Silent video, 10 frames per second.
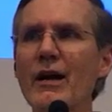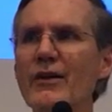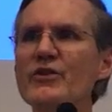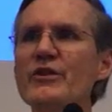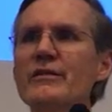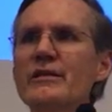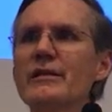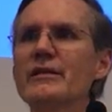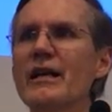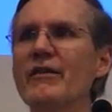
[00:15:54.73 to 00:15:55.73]

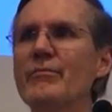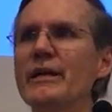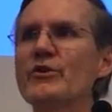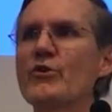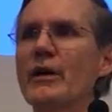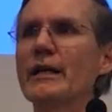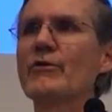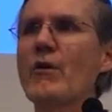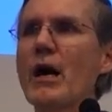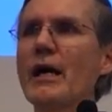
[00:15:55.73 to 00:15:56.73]
consciences have been
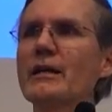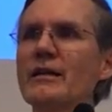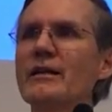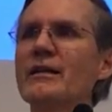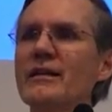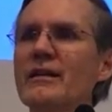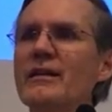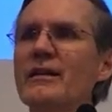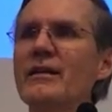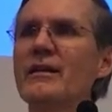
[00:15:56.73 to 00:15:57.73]
trained right,
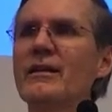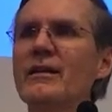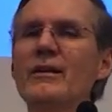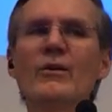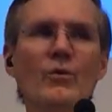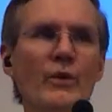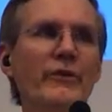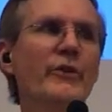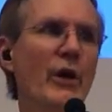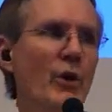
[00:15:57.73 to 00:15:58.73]
we'll
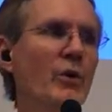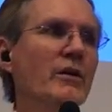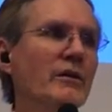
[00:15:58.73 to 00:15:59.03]
know.